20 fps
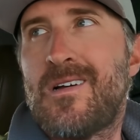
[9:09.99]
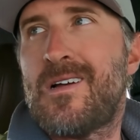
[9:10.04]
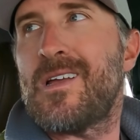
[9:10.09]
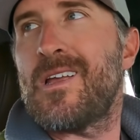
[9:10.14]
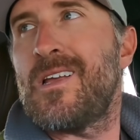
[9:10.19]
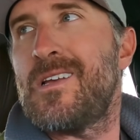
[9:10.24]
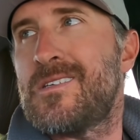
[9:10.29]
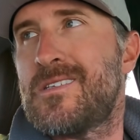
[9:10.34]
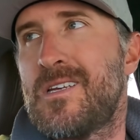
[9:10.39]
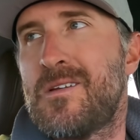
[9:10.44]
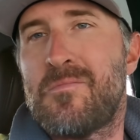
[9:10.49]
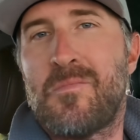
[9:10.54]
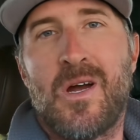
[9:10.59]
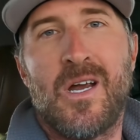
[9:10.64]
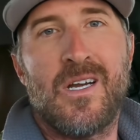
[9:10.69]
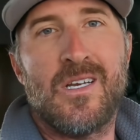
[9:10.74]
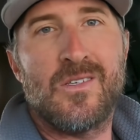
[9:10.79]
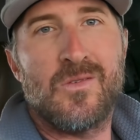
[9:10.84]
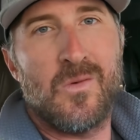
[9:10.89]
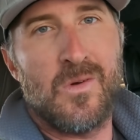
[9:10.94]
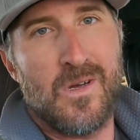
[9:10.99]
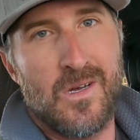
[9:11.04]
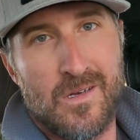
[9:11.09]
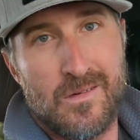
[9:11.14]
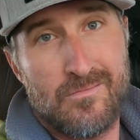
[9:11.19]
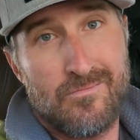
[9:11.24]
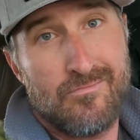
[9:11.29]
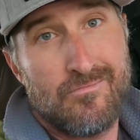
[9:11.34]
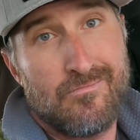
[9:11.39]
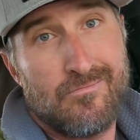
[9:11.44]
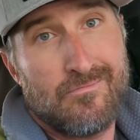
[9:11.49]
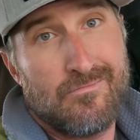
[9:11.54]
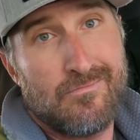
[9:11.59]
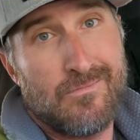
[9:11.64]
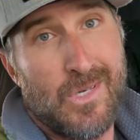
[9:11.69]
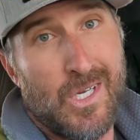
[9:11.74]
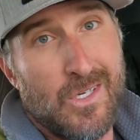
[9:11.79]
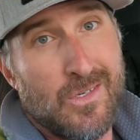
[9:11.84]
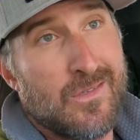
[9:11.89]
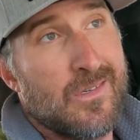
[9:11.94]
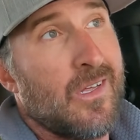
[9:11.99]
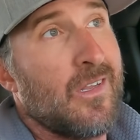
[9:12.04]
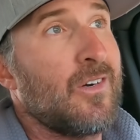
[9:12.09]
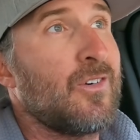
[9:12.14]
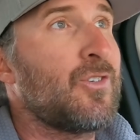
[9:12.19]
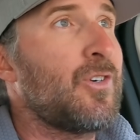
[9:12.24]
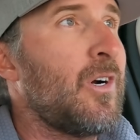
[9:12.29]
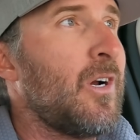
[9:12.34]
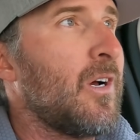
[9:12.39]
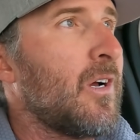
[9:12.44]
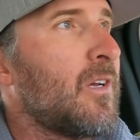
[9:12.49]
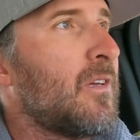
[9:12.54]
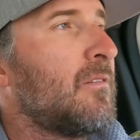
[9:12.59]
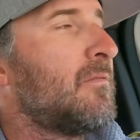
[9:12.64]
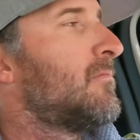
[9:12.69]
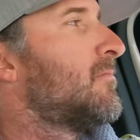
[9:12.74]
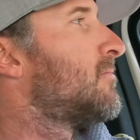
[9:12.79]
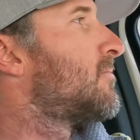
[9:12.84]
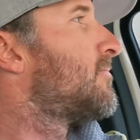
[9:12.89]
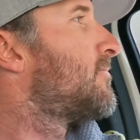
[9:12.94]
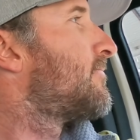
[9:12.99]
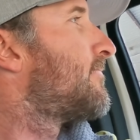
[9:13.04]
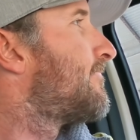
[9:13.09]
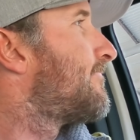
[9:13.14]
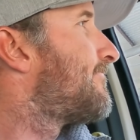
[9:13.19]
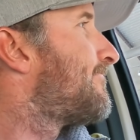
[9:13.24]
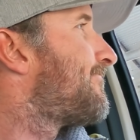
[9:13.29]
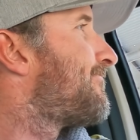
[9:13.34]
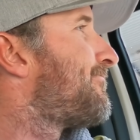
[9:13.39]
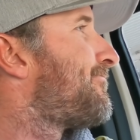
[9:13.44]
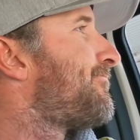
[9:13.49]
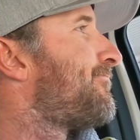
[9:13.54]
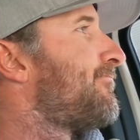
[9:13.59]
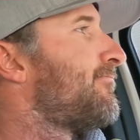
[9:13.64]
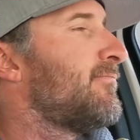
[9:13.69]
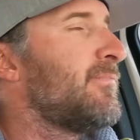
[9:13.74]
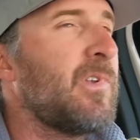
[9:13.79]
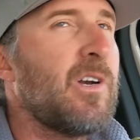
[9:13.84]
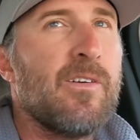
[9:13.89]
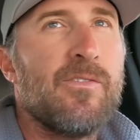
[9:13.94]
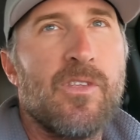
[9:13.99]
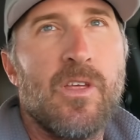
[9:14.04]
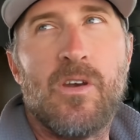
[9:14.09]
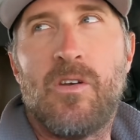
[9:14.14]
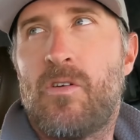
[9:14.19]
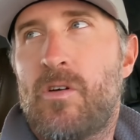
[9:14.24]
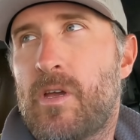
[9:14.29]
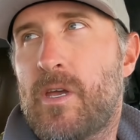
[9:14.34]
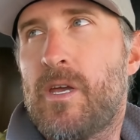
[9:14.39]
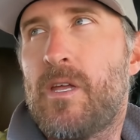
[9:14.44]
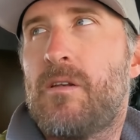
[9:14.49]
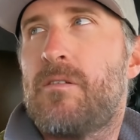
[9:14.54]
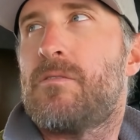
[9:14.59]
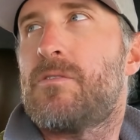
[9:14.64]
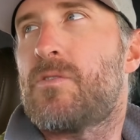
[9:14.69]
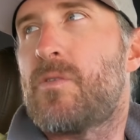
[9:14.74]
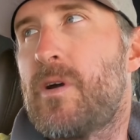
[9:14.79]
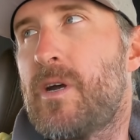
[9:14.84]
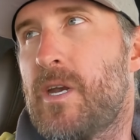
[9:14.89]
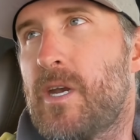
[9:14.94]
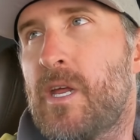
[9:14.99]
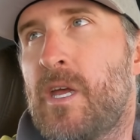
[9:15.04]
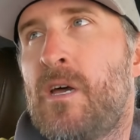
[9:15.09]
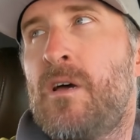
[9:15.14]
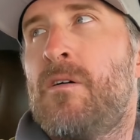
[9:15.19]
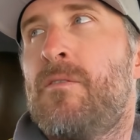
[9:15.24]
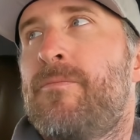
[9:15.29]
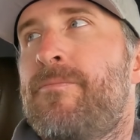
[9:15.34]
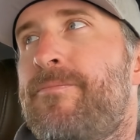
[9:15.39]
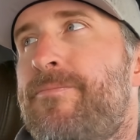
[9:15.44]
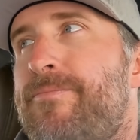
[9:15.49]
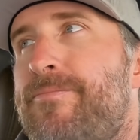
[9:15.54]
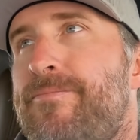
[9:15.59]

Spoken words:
I guess I might as well use another truck. I don't have to unhook it, it's ready to go.